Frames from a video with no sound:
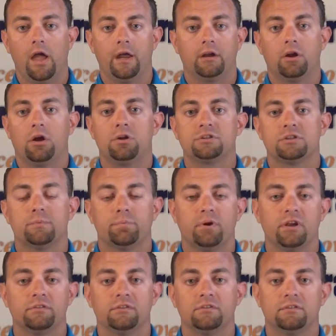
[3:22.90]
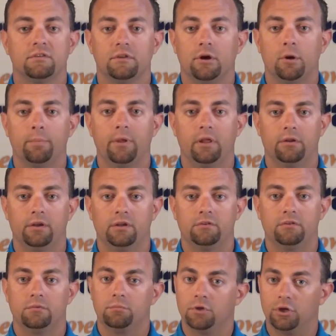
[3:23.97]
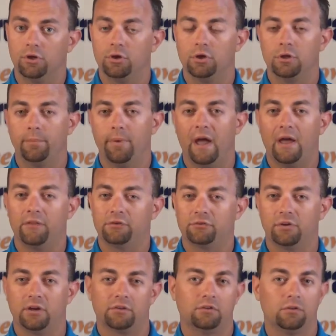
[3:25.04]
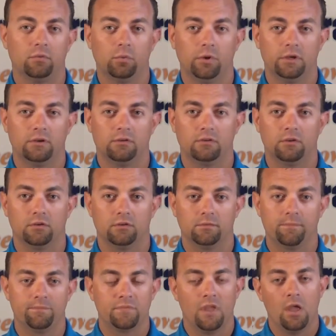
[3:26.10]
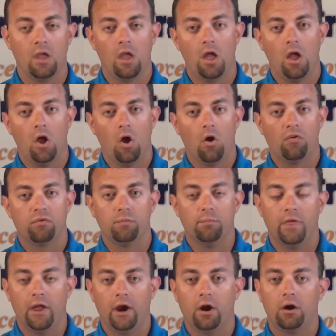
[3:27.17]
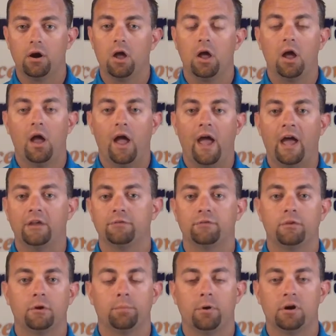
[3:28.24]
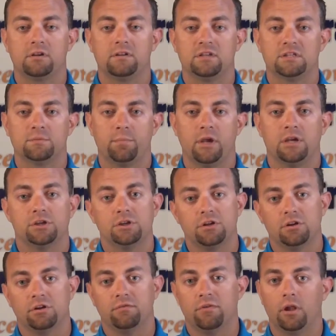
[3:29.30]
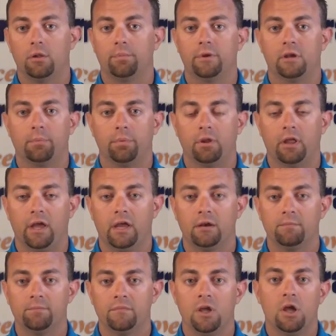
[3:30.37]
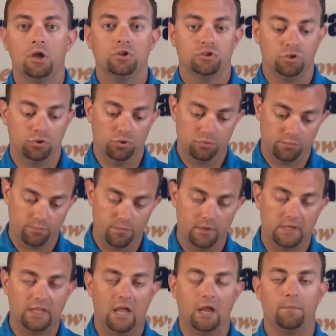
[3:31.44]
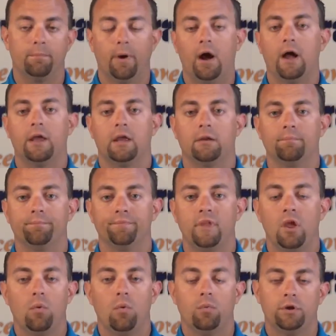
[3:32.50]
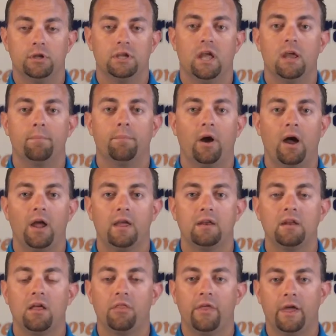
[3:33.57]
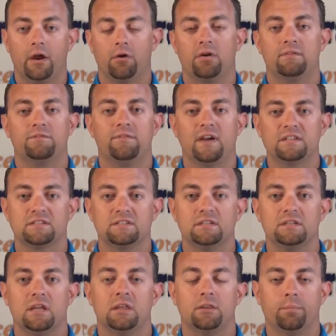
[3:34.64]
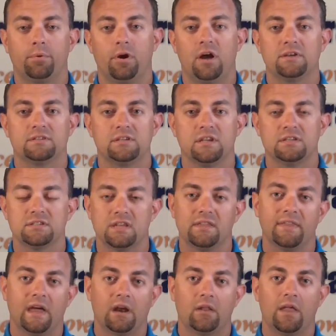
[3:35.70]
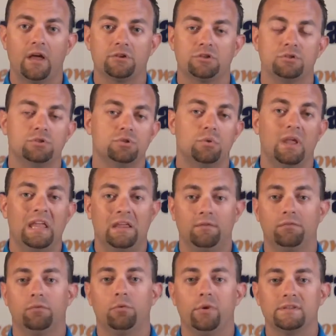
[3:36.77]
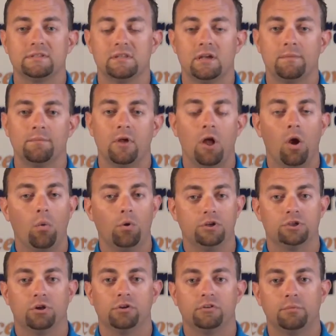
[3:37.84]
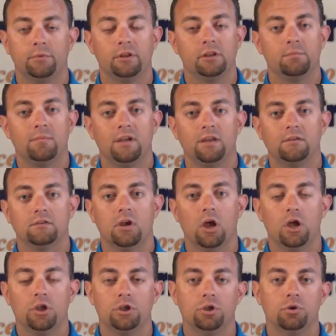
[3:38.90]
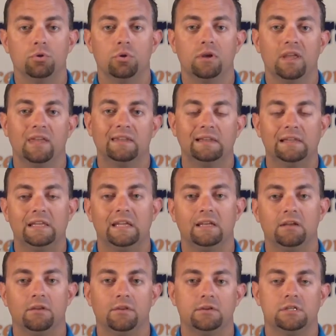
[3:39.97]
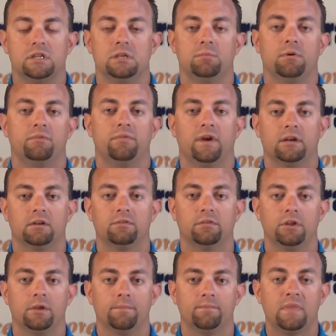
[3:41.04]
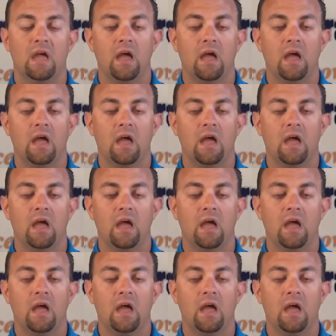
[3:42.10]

Acknowledge their presence and their abilities, the good and the bad, the strengths and the weaknesses. From there, ask for their participation in developing a plan to gain buy-in. When you gain buy-in, they are invested in the process, and that allows you to influence them, which ultimately means you can lead the team effectively.